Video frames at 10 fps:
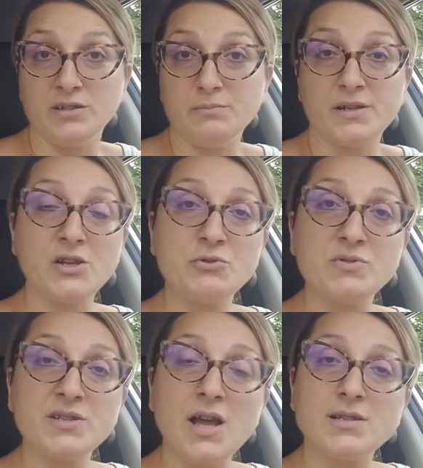but I choose
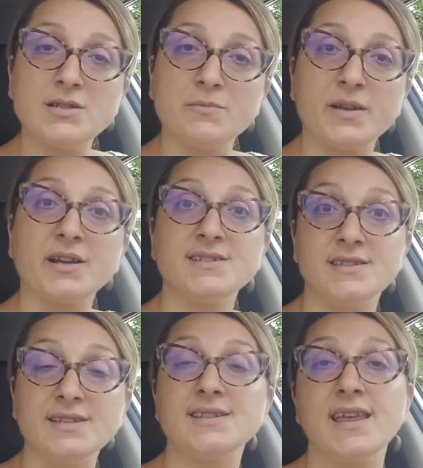not to, because the
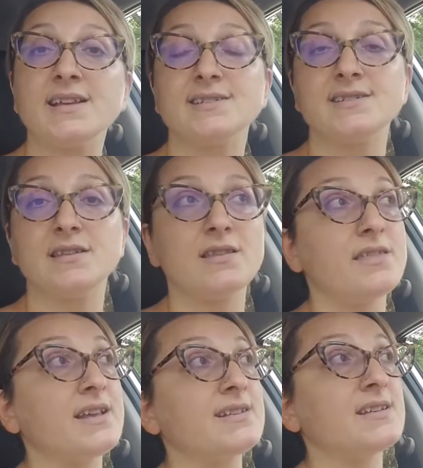things
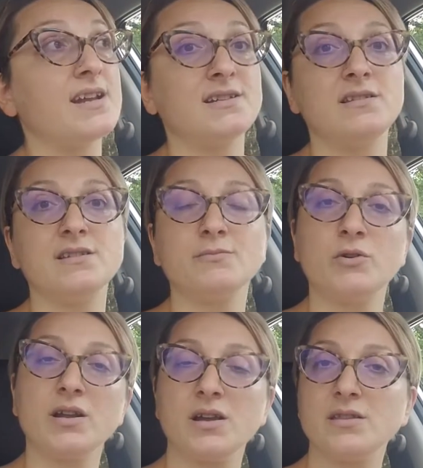that I did this morning
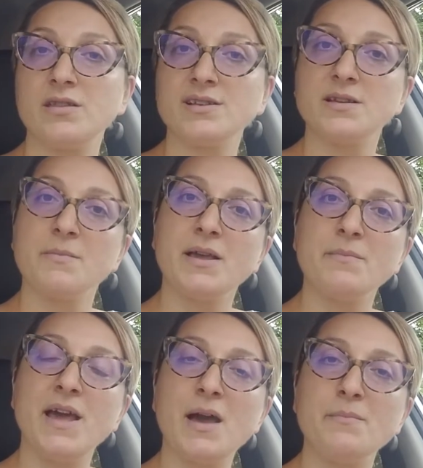are the things that make me
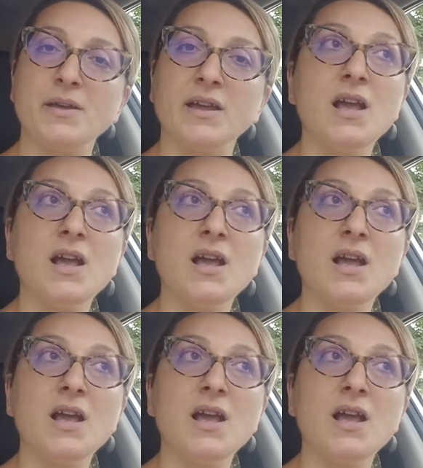happy.